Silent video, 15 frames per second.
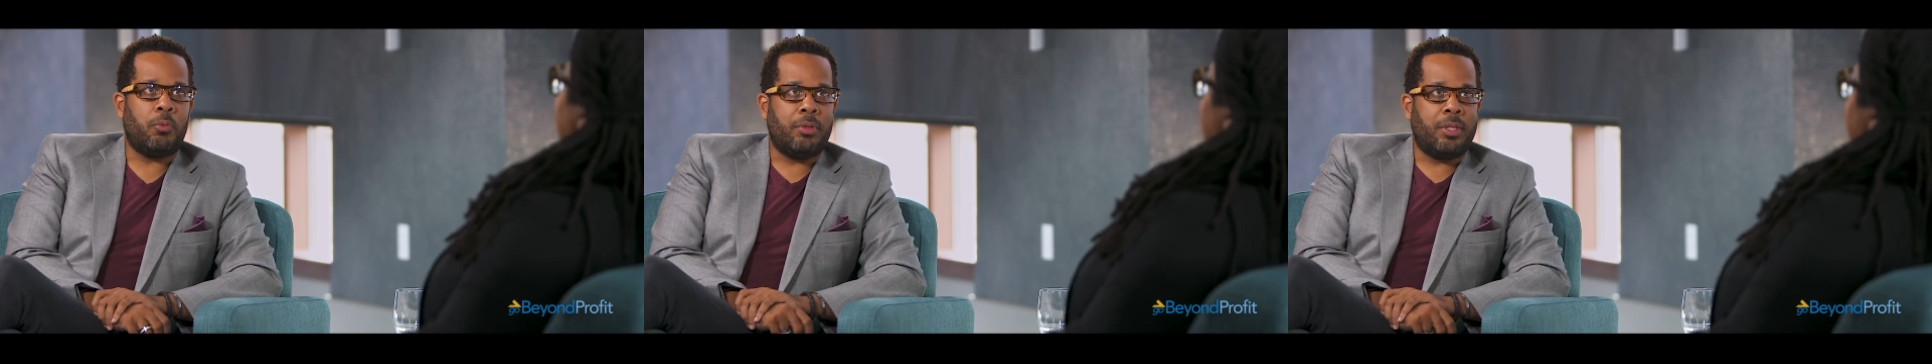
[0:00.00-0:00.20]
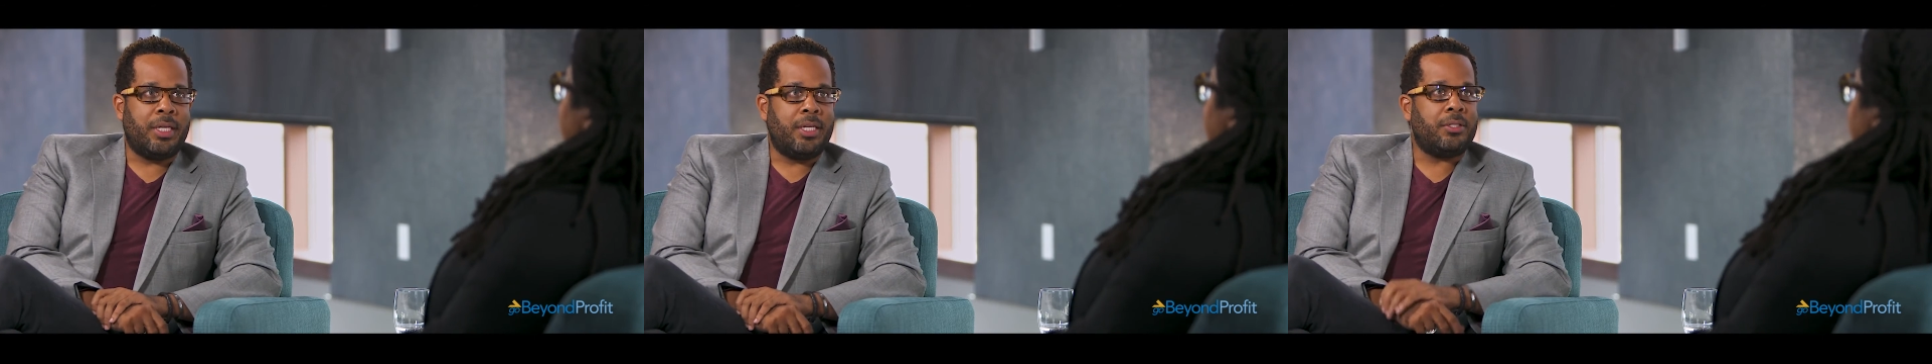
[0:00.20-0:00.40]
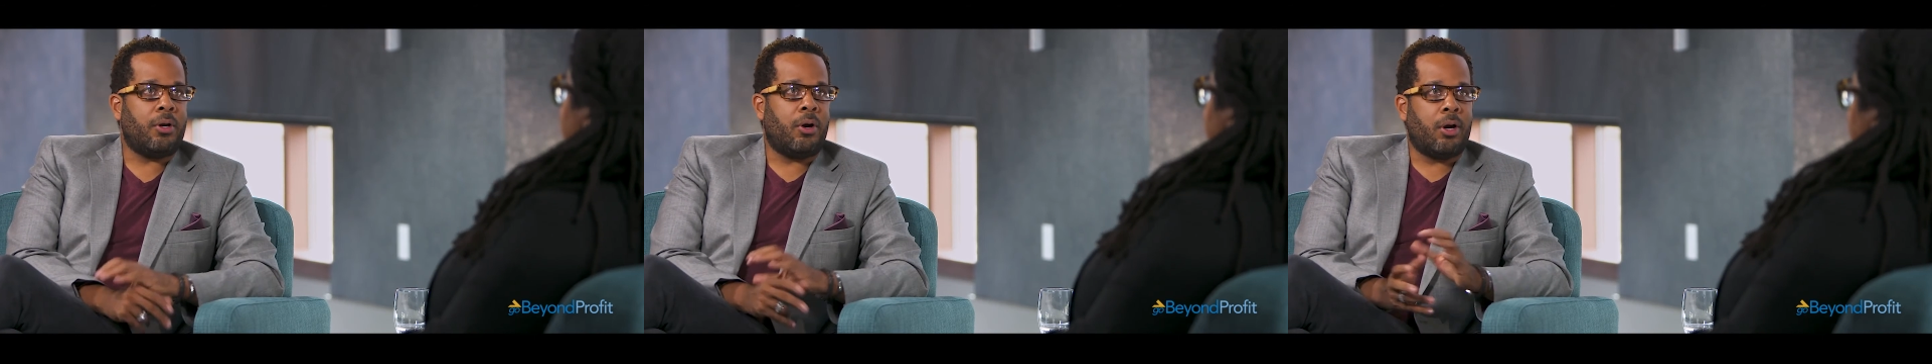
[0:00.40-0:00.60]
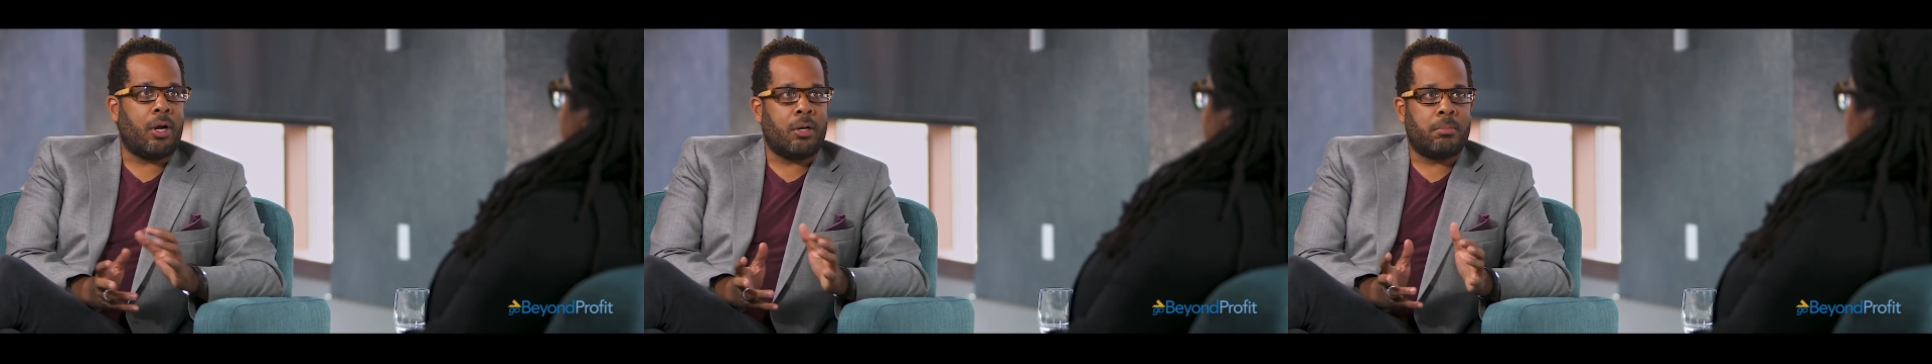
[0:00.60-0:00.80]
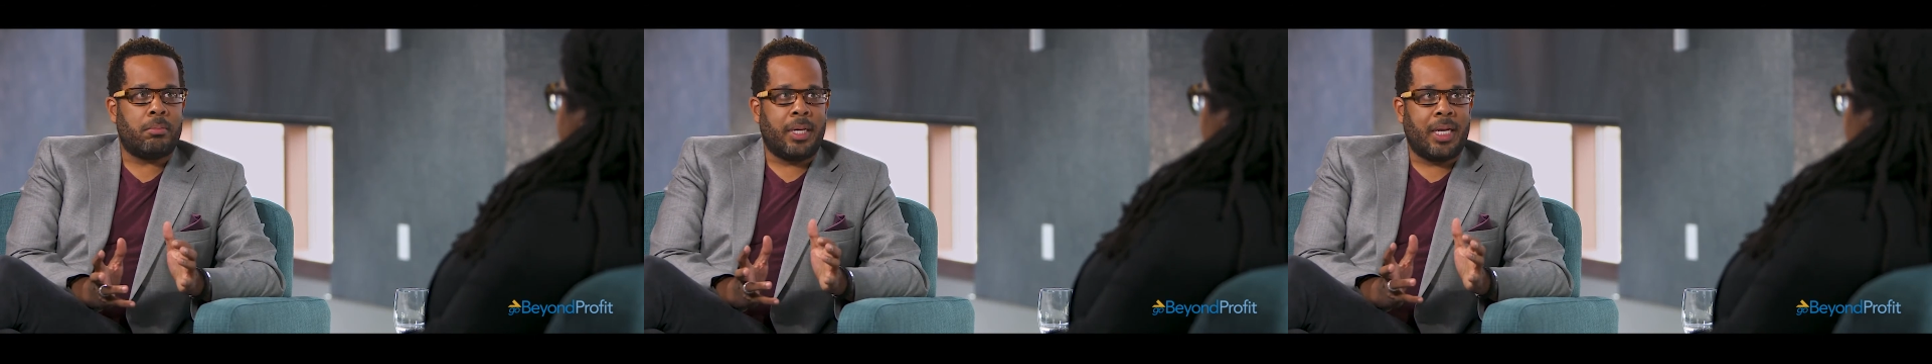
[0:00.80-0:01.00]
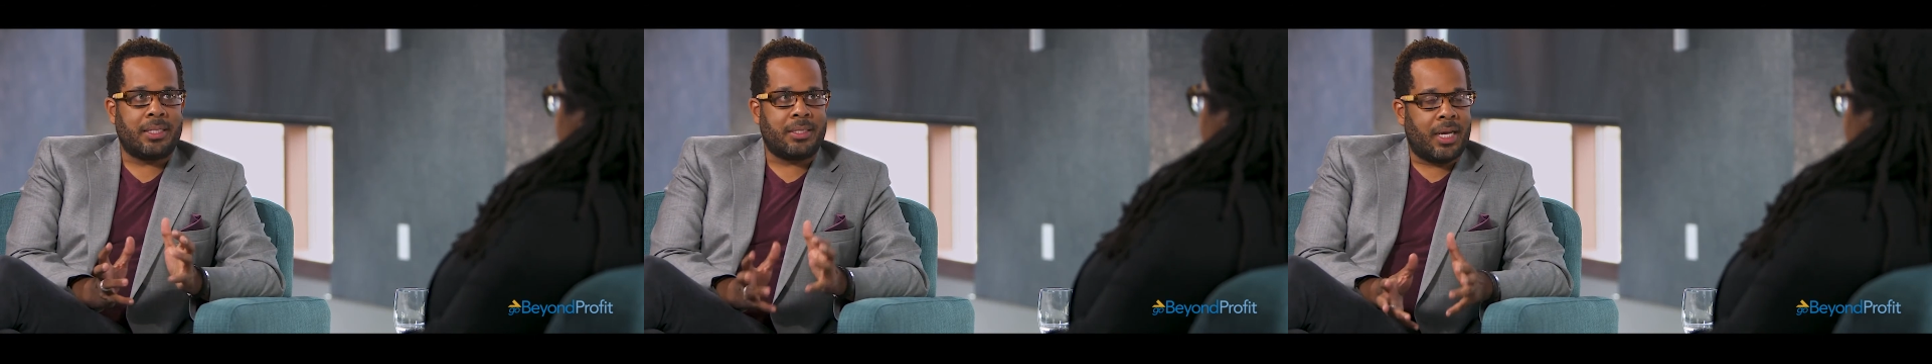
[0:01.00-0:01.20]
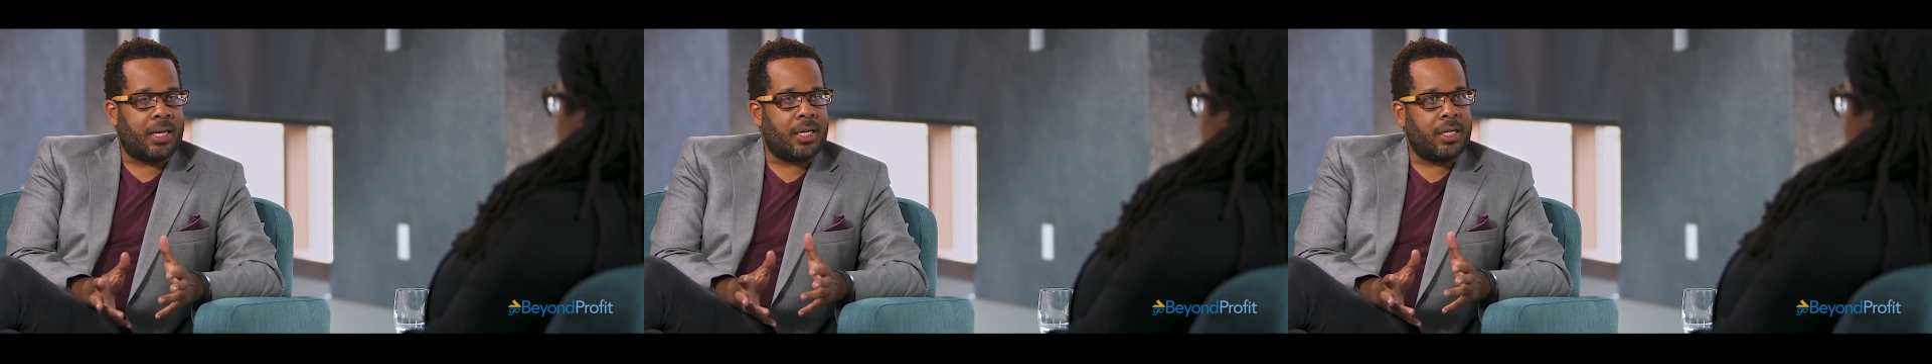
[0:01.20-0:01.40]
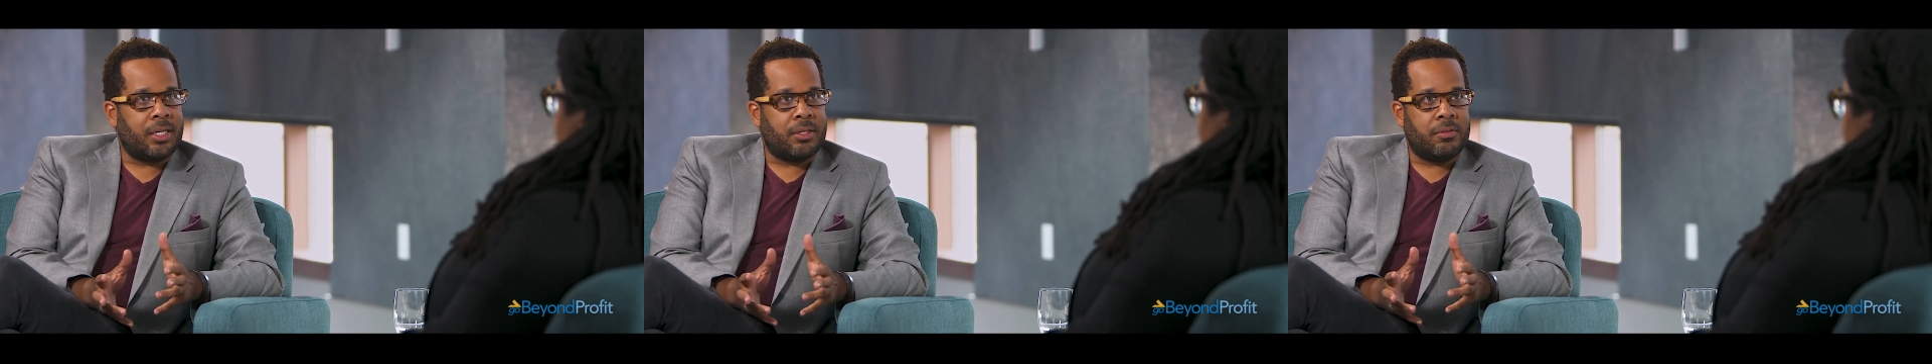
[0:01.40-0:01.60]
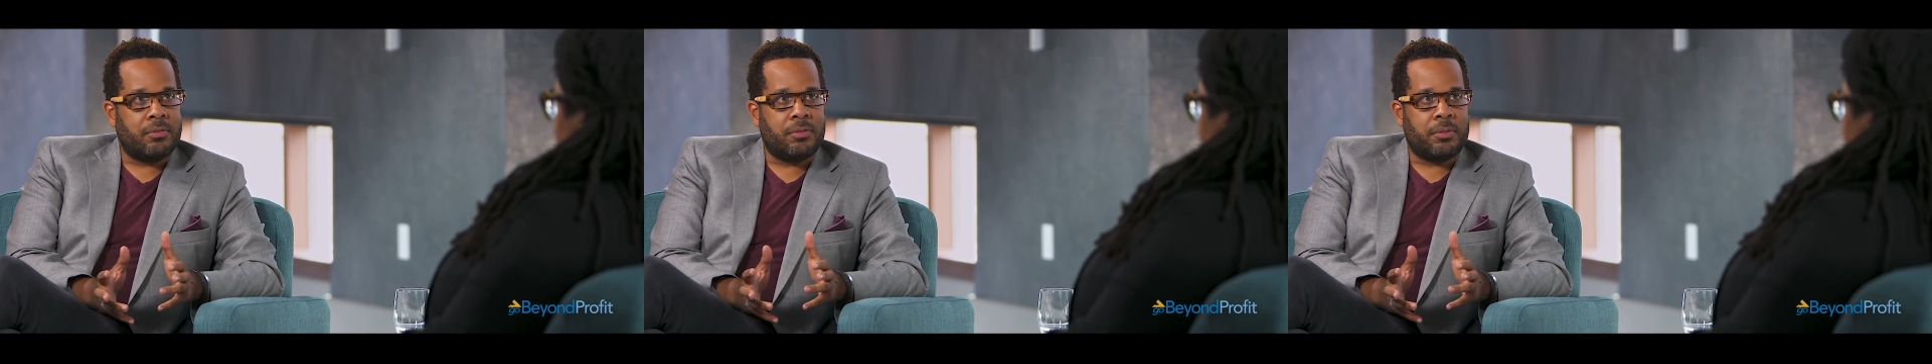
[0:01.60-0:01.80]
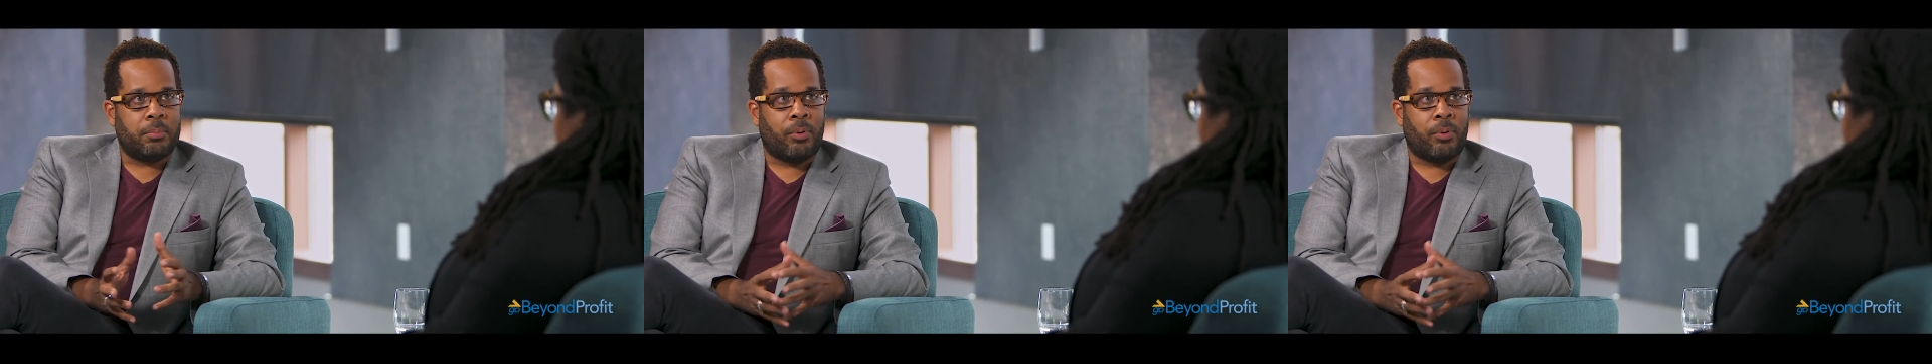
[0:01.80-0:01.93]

these are executives,